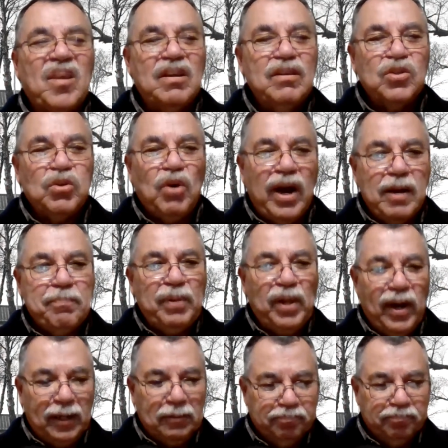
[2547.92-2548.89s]
So I
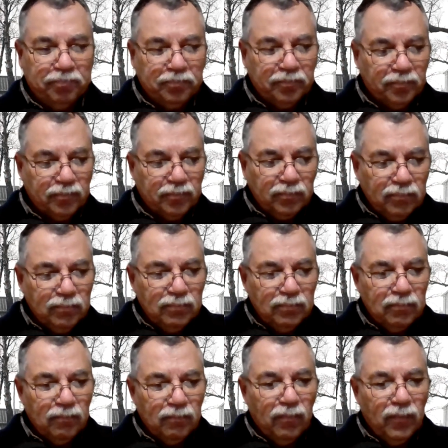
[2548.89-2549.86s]
applied.
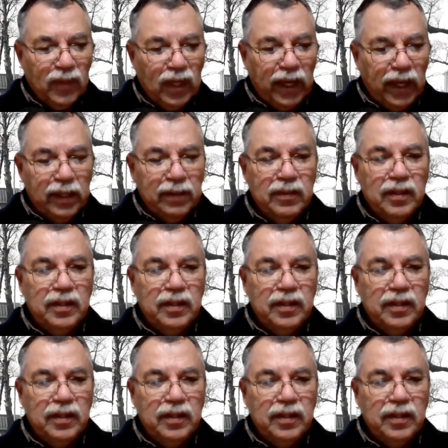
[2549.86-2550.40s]
And